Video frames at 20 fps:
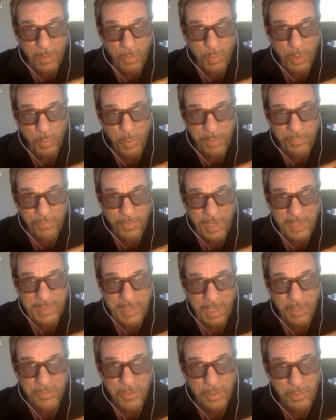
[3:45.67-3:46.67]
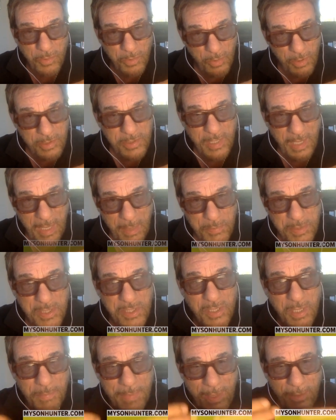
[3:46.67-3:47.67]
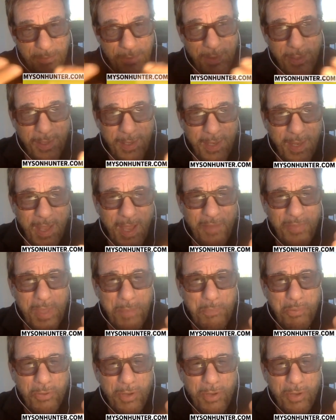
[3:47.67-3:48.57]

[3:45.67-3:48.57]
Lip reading: where we find out the New York Times has come out and they